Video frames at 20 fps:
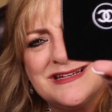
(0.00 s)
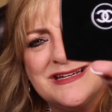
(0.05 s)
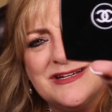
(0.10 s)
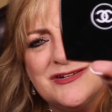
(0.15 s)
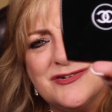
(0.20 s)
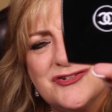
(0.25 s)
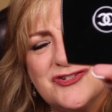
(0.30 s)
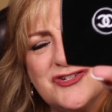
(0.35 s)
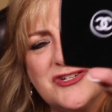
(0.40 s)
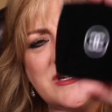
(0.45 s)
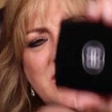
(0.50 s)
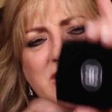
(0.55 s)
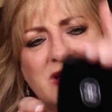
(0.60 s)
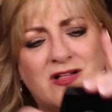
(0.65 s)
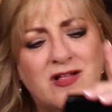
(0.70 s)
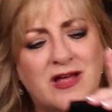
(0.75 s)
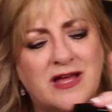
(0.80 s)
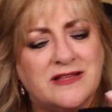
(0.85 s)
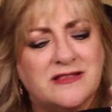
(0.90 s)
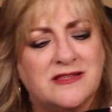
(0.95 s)
Here's
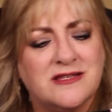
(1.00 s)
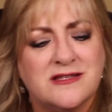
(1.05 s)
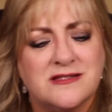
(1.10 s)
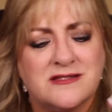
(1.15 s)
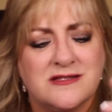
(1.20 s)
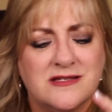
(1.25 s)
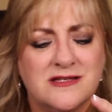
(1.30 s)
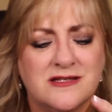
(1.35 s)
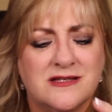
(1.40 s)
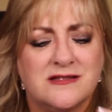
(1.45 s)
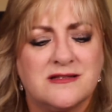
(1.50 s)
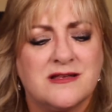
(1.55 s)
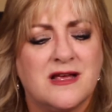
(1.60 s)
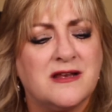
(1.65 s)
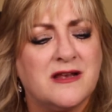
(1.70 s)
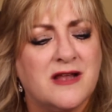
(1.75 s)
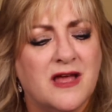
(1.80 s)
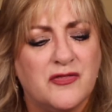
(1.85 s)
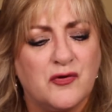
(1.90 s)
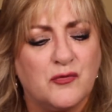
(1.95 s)
Chanel, and this is
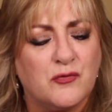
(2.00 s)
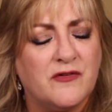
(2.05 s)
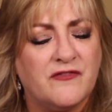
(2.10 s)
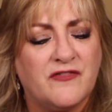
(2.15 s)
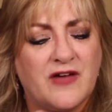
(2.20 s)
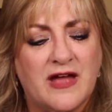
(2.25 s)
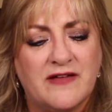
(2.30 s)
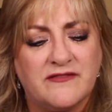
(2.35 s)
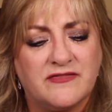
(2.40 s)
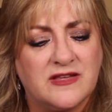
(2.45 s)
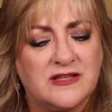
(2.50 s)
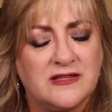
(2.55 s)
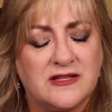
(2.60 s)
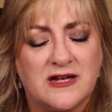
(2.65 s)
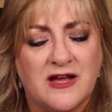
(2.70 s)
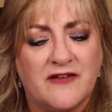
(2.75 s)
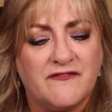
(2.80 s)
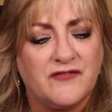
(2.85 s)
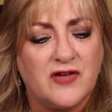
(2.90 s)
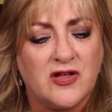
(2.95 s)
another revived thing that
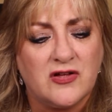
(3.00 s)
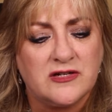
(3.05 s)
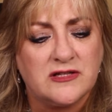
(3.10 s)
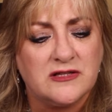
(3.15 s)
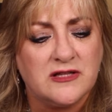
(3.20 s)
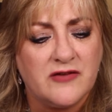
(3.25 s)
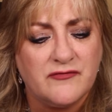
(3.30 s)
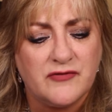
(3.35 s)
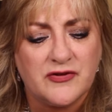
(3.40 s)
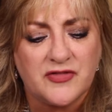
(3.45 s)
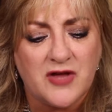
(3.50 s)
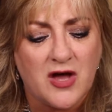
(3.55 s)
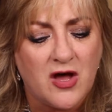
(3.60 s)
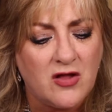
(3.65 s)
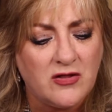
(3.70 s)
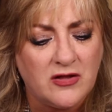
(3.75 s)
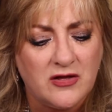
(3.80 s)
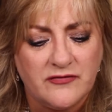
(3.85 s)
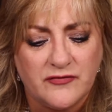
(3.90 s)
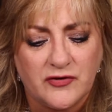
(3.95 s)
I've fallen in love with
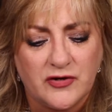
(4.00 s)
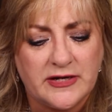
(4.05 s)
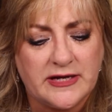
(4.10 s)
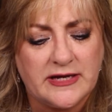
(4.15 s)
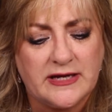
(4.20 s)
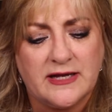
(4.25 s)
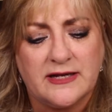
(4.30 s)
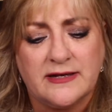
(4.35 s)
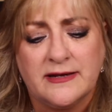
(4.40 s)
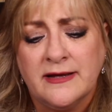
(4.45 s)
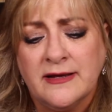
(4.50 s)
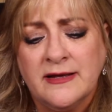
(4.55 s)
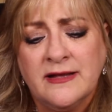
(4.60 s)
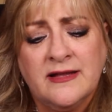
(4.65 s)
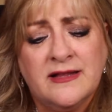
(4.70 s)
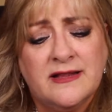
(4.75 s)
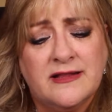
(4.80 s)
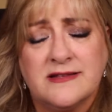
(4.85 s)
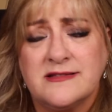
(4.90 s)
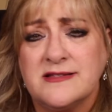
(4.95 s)
all over again.
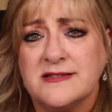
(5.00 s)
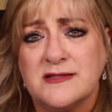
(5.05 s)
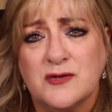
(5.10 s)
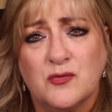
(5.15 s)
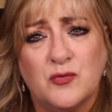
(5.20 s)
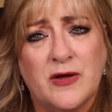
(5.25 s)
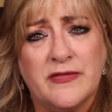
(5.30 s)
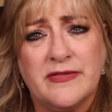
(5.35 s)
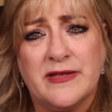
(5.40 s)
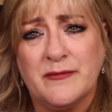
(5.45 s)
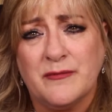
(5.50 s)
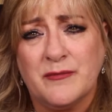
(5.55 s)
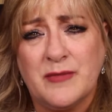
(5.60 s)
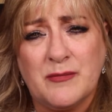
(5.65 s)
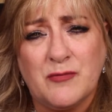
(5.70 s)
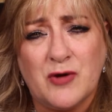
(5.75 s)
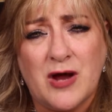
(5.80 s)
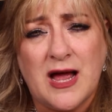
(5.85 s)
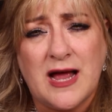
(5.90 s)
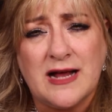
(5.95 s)
This is the one that,
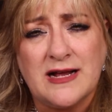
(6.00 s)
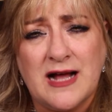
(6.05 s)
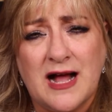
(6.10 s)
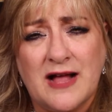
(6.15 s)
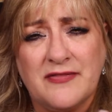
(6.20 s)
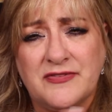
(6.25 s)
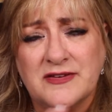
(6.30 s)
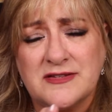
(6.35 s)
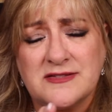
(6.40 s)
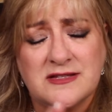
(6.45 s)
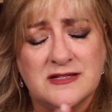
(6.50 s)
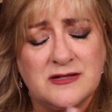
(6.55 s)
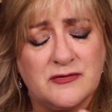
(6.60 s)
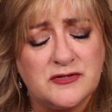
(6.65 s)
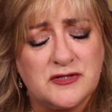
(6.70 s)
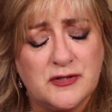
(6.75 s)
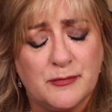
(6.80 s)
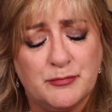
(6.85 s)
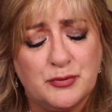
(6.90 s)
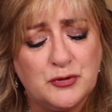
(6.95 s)
remember, I got this and it
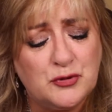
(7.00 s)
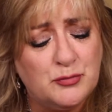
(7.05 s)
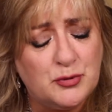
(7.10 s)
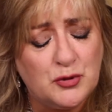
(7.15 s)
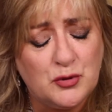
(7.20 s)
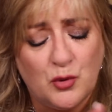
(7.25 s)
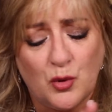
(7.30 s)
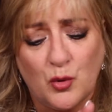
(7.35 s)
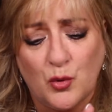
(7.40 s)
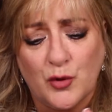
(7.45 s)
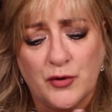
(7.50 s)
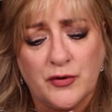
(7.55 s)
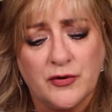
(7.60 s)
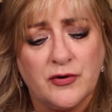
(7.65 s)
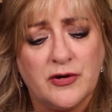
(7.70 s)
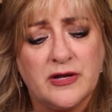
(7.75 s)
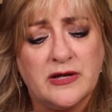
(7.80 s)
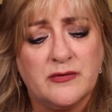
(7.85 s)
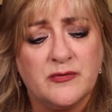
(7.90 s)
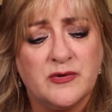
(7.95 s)
was a boo-boo
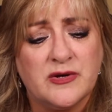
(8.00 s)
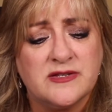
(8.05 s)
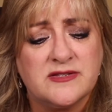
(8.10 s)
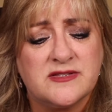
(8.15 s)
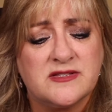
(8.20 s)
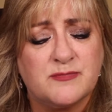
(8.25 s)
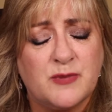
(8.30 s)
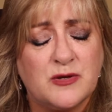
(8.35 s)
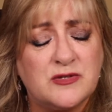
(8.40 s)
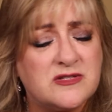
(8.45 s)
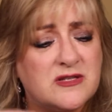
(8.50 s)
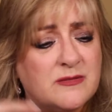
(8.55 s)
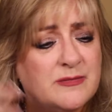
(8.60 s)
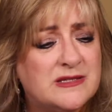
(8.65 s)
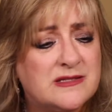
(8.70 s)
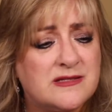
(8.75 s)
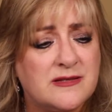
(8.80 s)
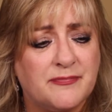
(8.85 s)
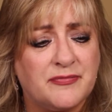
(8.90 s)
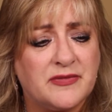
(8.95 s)
order. It was supposed to be
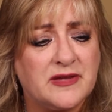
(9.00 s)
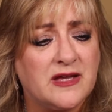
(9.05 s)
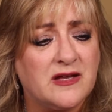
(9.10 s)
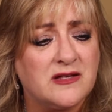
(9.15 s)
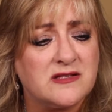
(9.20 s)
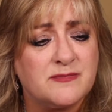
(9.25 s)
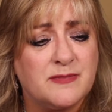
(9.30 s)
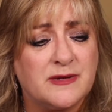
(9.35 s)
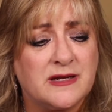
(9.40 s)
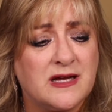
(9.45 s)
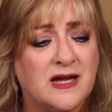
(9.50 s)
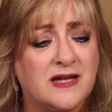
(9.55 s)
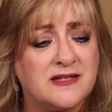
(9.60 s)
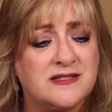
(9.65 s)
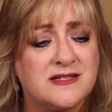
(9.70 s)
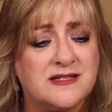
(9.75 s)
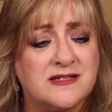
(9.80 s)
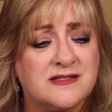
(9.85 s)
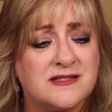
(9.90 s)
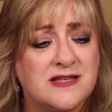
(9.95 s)
something else, but I got
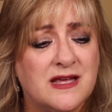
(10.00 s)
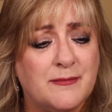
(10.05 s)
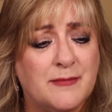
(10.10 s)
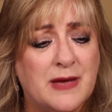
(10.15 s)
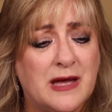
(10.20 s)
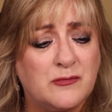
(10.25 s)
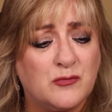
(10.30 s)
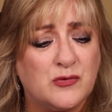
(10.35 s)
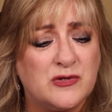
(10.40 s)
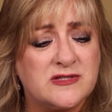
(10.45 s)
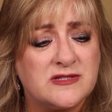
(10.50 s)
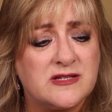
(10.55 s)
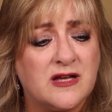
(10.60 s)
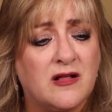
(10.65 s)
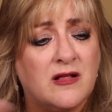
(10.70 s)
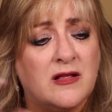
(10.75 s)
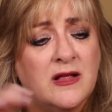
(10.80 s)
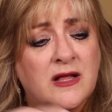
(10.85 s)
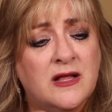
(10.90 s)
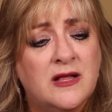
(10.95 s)
Tissé
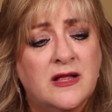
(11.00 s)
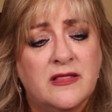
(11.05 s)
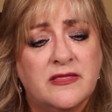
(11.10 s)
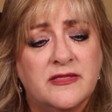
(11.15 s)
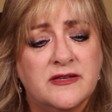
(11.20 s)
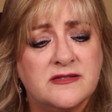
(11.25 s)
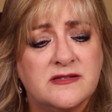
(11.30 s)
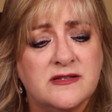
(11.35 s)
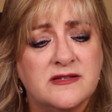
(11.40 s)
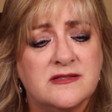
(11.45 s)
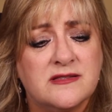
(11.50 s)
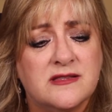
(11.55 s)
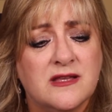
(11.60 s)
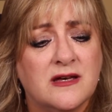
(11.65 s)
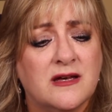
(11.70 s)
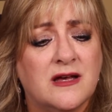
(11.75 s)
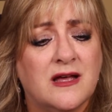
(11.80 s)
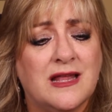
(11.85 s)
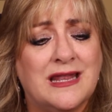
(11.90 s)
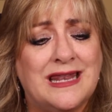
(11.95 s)
Mademoiselle. This is
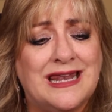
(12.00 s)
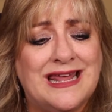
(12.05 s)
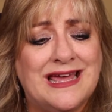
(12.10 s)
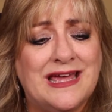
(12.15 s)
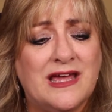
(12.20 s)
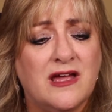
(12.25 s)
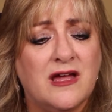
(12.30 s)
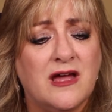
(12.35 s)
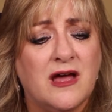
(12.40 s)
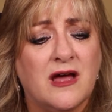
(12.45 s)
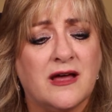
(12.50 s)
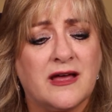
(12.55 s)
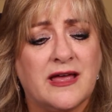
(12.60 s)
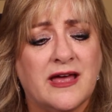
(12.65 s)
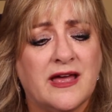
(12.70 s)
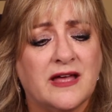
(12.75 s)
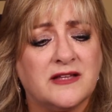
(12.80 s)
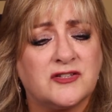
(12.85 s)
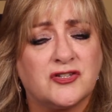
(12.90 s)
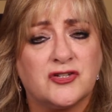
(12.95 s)
the Les
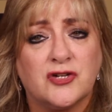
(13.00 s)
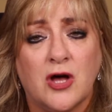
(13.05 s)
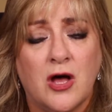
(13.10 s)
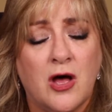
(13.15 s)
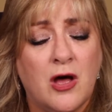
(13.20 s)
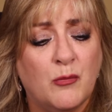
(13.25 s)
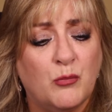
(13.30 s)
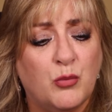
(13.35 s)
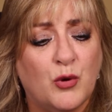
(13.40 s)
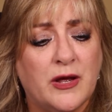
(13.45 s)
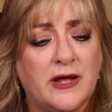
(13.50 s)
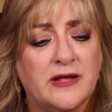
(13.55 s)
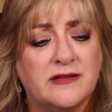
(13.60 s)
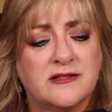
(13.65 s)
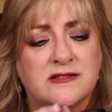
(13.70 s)
Quatre Ombres.